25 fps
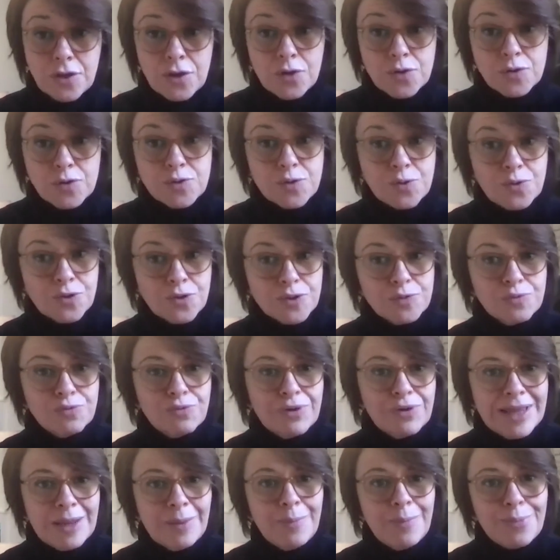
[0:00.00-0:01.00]
So there's
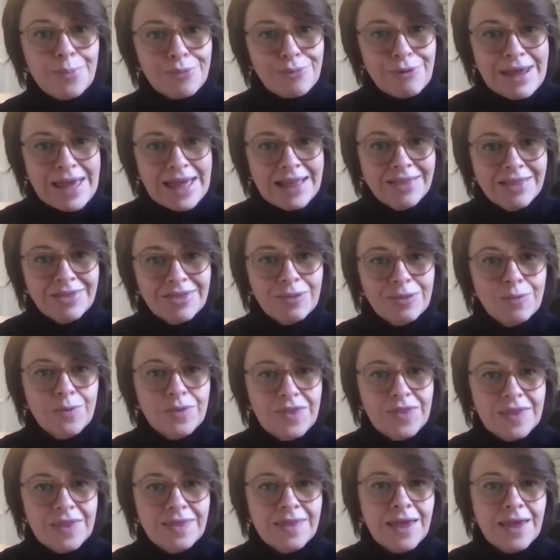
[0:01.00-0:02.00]
real breadth
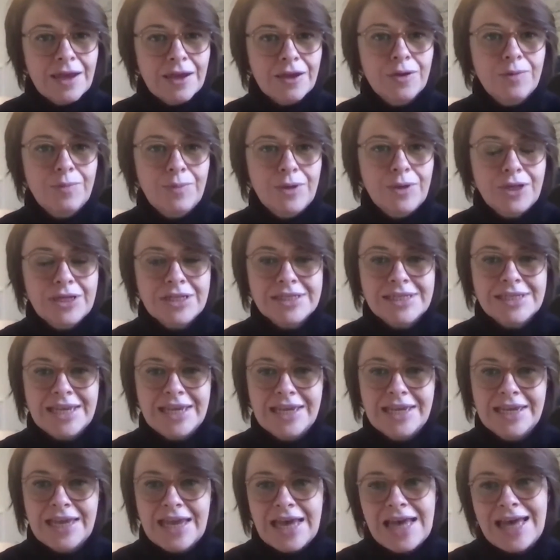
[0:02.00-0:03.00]
within that
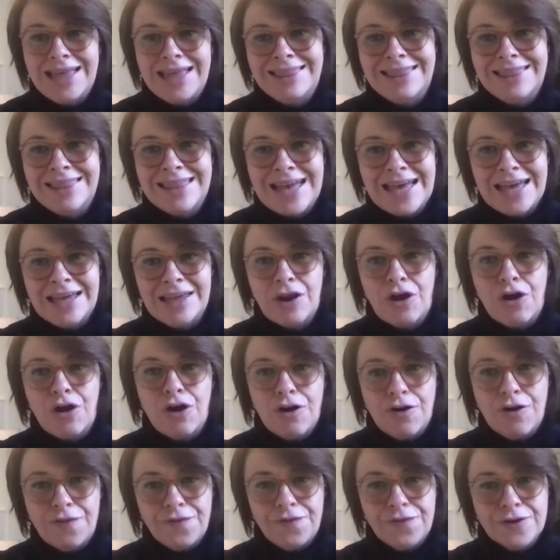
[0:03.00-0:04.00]
community, and that
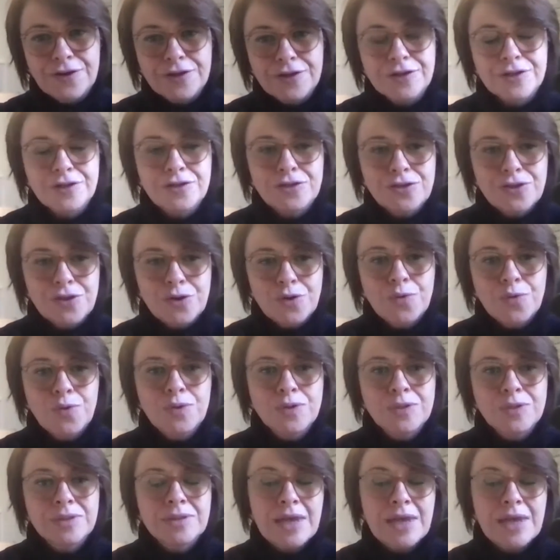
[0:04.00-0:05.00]
offers
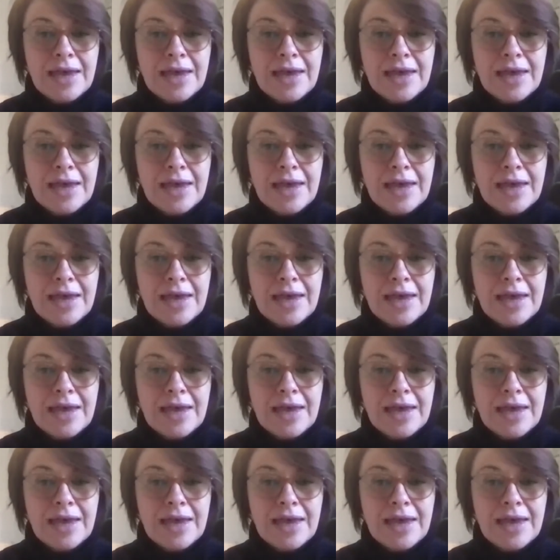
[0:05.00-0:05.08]
those